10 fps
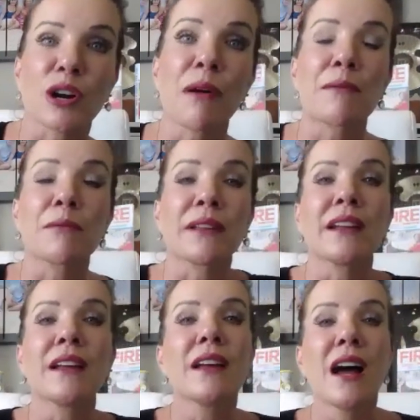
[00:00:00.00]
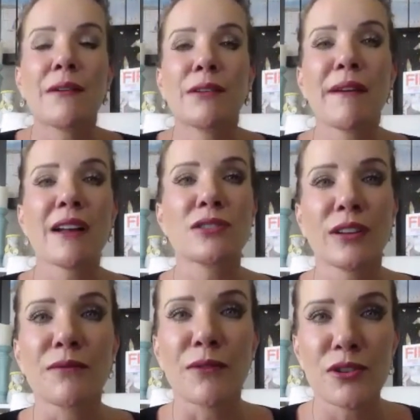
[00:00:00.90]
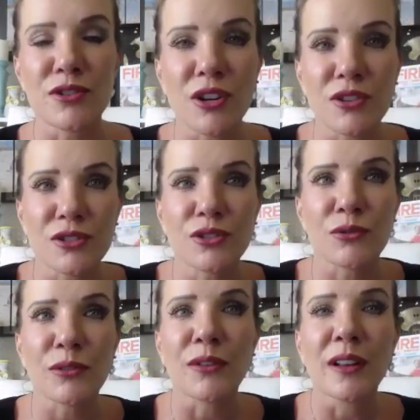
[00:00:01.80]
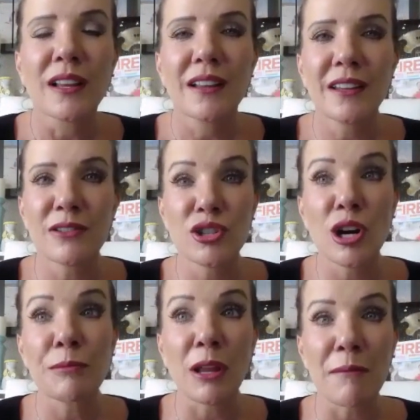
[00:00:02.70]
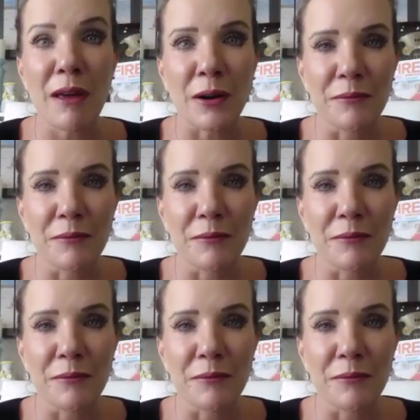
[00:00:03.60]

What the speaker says: Probably, I would imagine the conversion starts to sort of, show up a lot better.